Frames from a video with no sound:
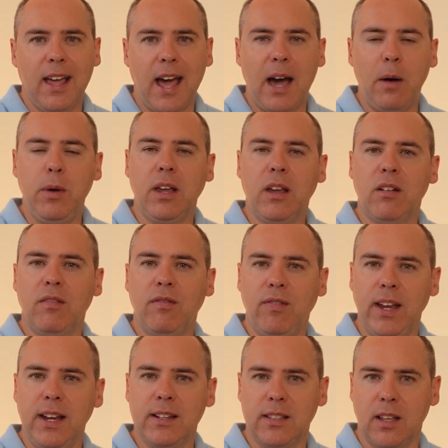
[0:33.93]
how we can
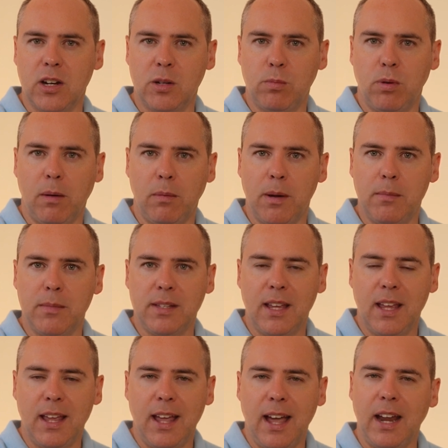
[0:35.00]
fix those problems
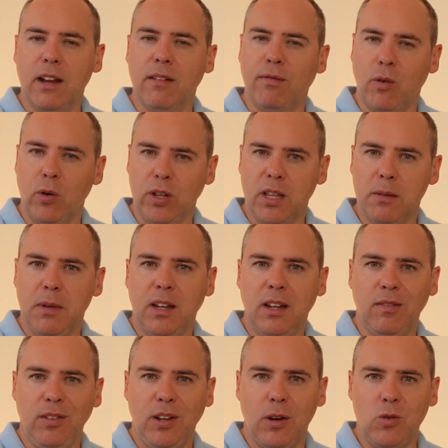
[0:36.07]
and avoid them in
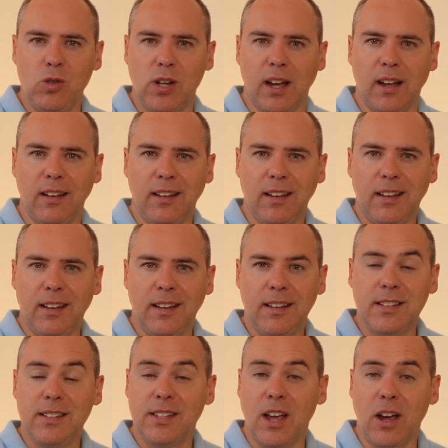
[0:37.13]
the future.
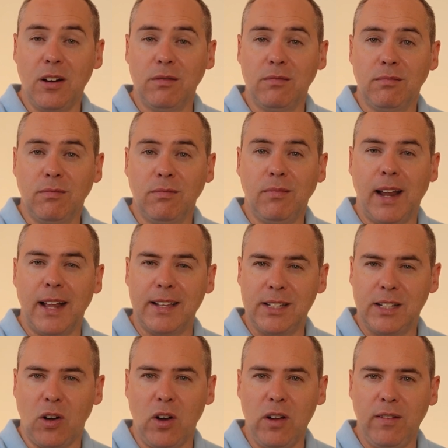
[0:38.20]
So let's
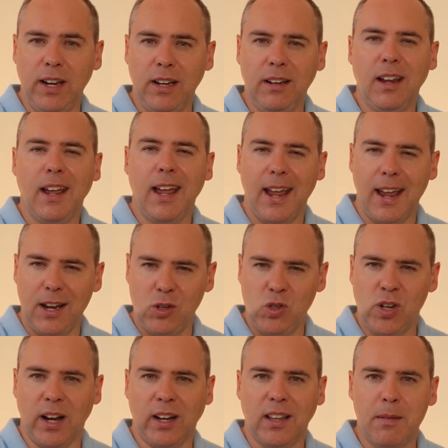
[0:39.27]
dive in and
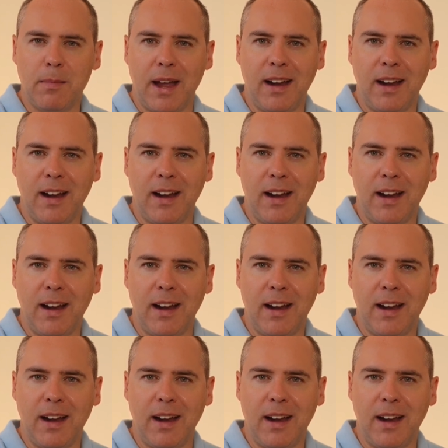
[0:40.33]
check them